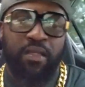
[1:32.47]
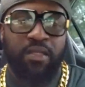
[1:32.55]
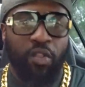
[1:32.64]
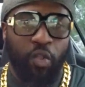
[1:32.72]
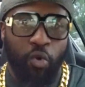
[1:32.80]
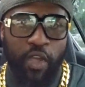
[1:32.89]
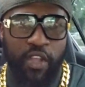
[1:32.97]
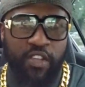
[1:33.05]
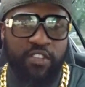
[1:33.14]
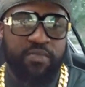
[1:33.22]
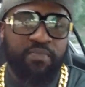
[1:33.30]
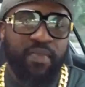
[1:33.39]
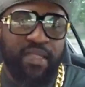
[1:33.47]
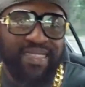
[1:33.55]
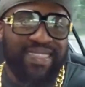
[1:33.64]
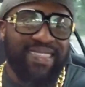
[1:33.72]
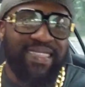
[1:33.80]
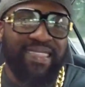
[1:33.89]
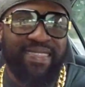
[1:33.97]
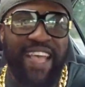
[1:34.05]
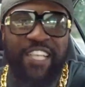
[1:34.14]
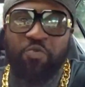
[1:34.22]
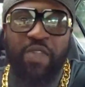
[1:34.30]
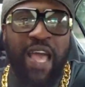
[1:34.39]
The lawyers.
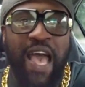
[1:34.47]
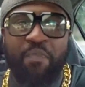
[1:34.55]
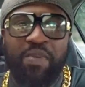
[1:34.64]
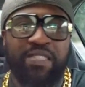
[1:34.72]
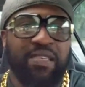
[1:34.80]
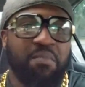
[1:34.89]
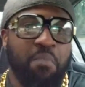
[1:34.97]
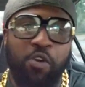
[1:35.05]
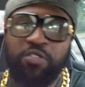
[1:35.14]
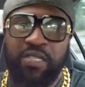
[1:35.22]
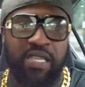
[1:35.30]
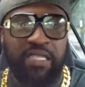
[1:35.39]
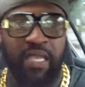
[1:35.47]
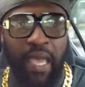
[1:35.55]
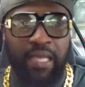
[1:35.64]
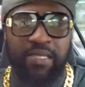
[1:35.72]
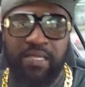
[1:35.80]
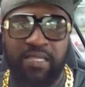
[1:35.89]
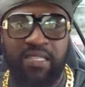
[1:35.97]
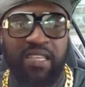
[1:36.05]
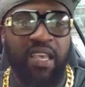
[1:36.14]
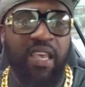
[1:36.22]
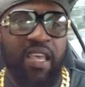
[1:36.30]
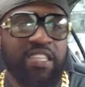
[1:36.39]
That's what happens in most of these cases
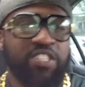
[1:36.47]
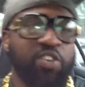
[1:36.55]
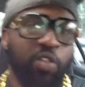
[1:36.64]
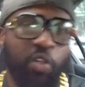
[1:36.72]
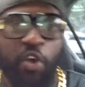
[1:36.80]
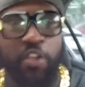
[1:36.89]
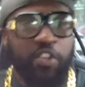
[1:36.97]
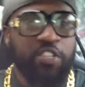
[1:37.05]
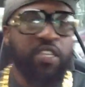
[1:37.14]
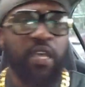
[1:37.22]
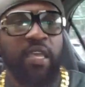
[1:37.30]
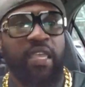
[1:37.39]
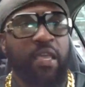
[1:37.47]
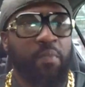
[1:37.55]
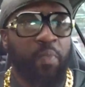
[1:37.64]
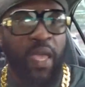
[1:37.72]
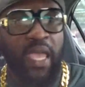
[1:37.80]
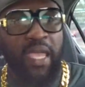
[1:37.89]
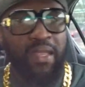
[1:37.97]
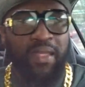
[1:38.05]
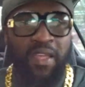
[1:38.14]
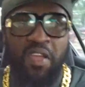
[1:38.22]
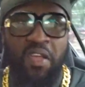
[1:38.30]
is the lawyers get paid.